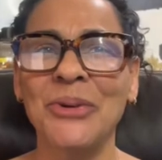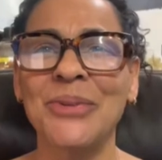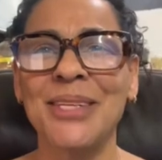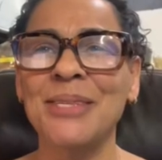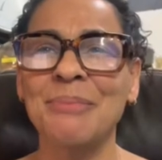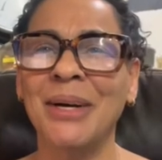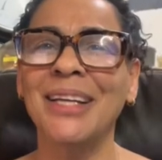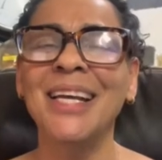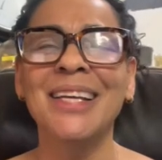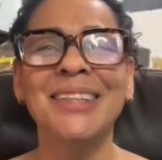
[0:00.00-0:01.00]
this,
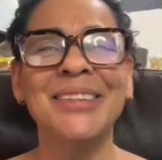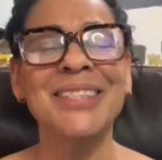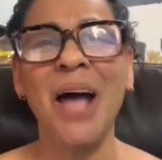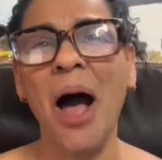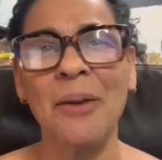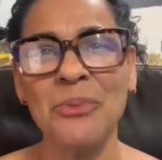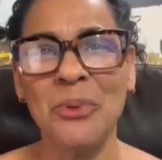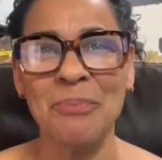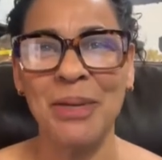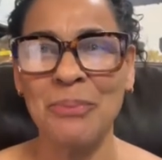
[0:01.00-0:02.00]
but there are times
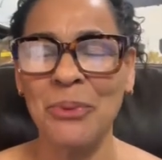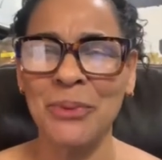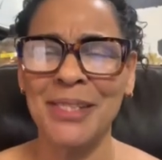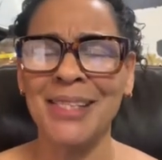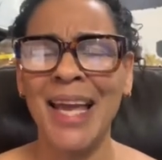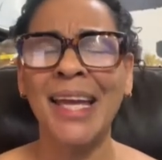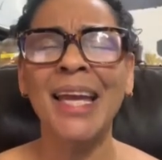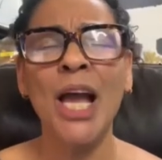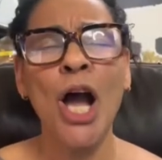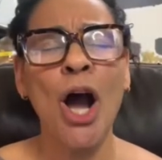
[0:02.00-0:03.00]
when people would say,
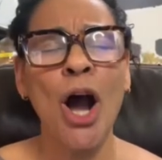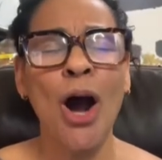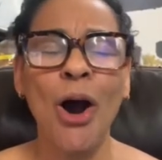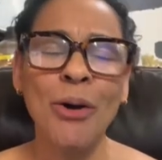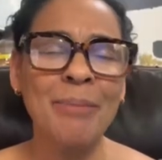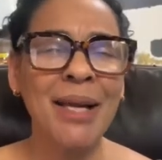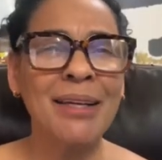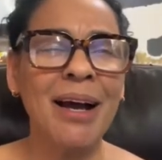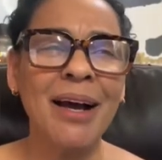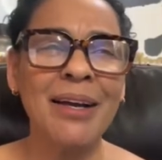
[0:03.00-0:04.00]
oh my
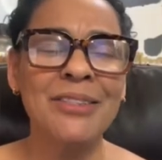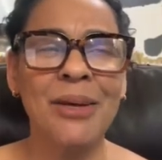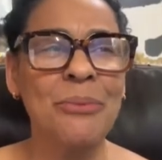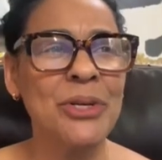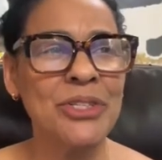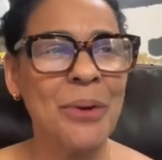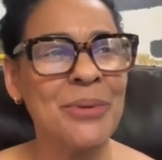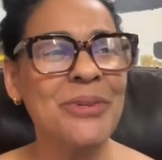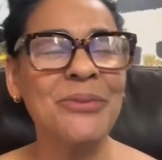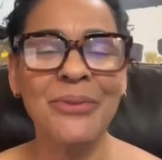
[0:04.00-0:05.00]
gosh, I wish I
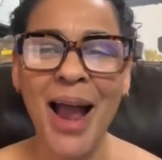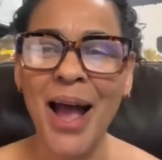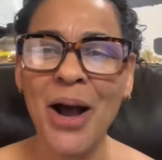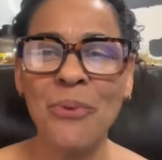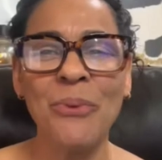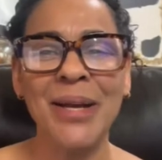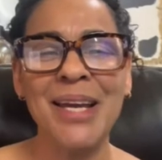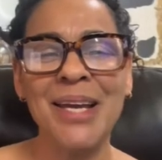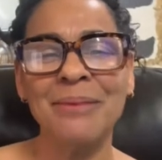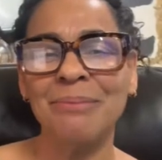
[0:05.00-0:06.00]
was around
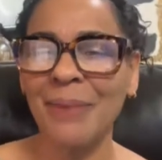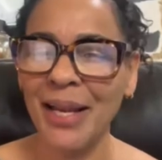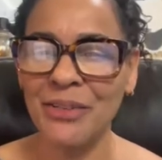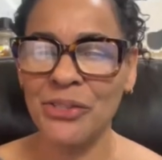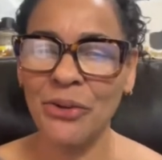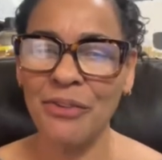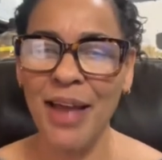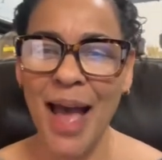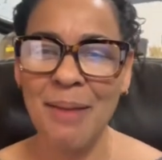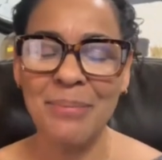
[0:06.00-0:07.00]
when Microsoft
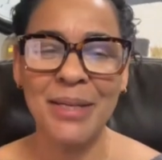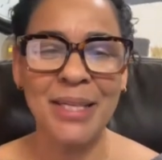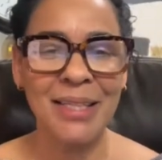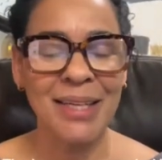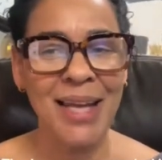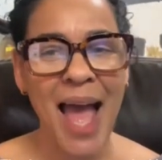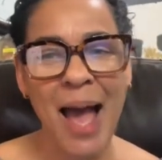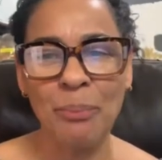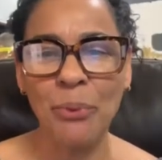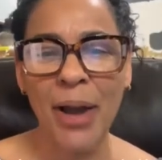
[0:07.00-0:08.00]
happened and
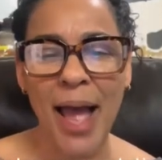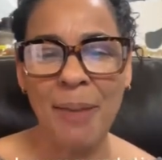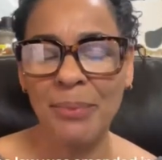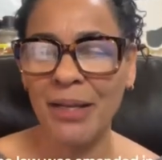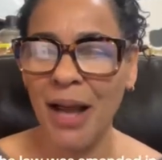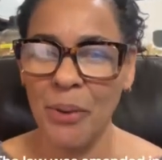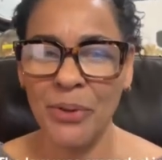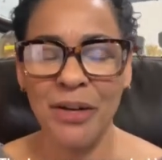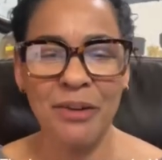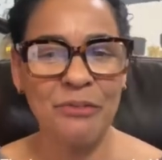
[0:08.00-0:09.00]
Apple happened. I
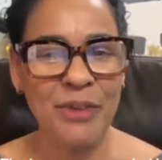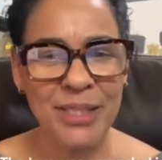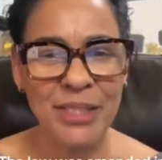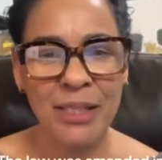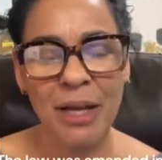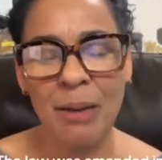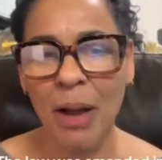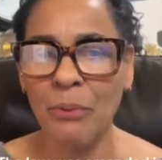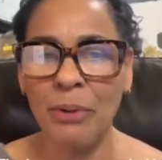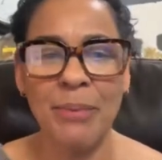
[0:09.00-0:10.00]
would have invested in them. I
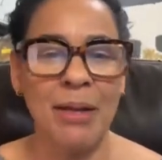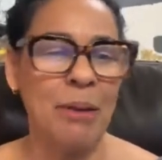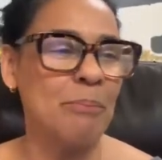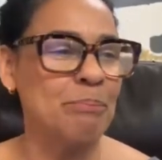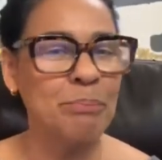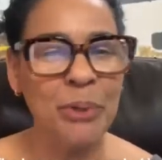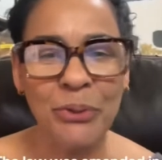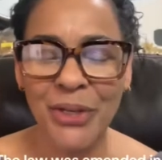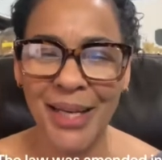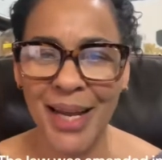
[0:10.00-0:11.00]
would have been a
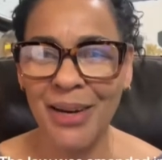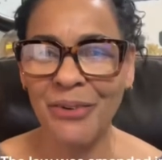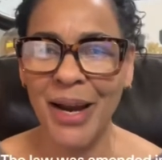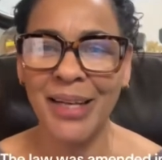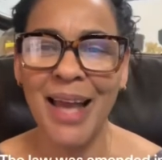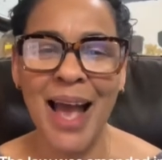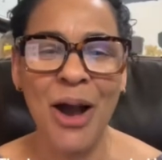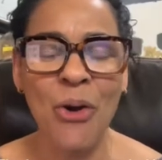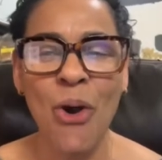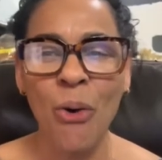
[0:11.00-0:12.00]
billionaire right
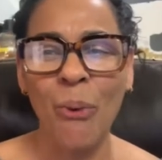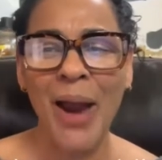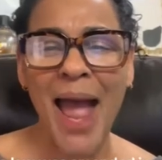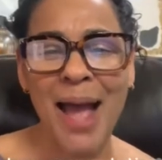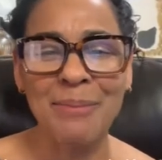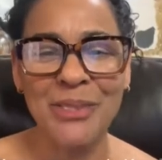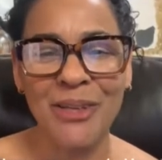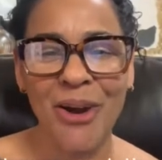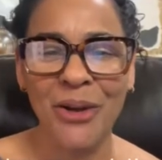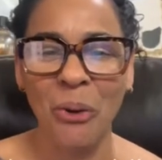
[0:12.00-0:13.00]
now, or
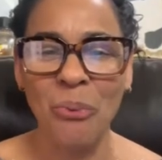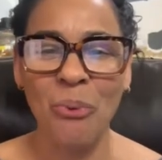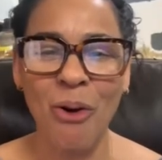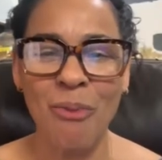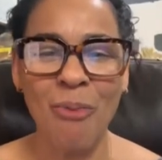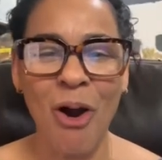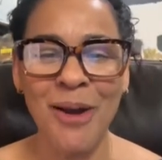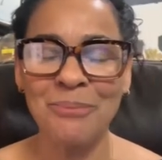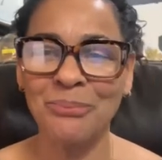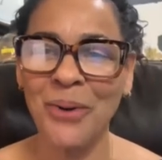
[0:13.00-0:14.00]
Amazon or
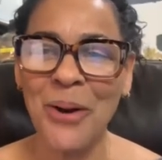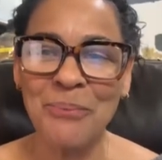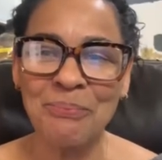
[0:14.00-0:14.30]
Walmart. Well,